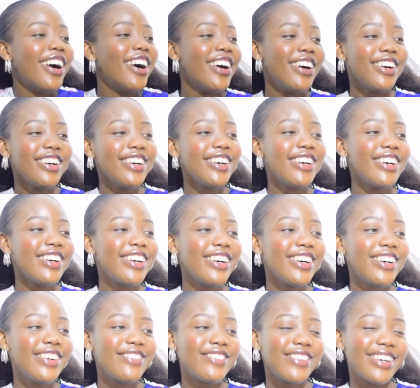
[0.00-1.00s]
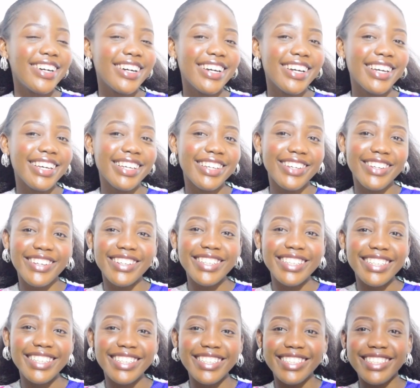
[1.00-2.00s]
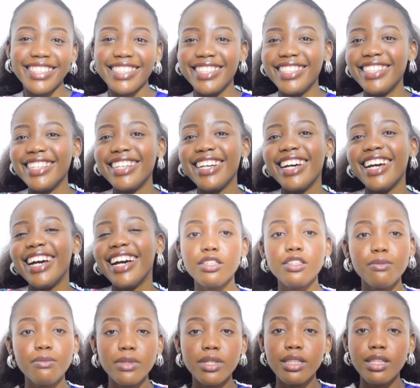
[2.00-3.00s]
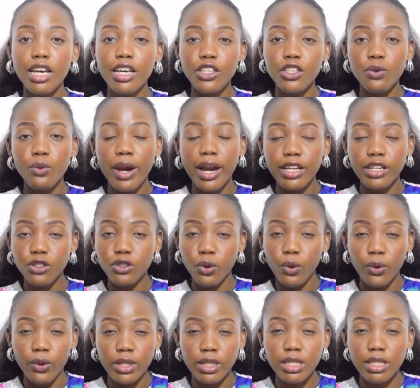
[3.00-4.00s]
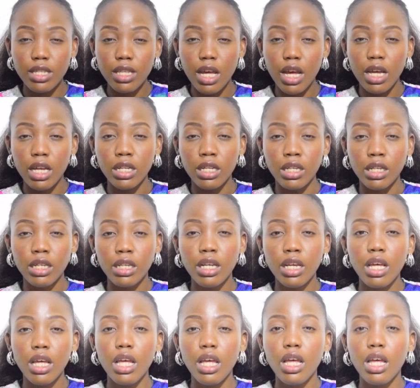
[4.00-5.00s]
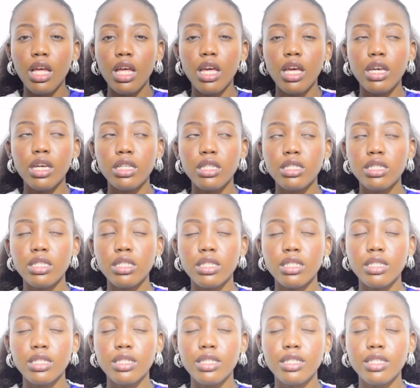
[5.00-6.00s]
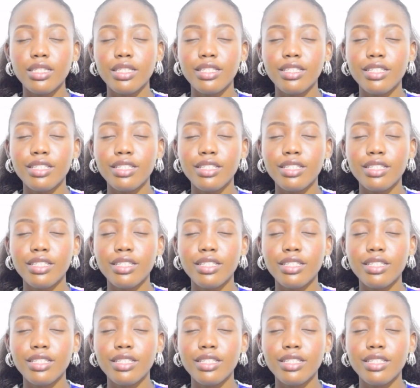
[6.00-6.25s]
Oh my god. Something that UI does, and it is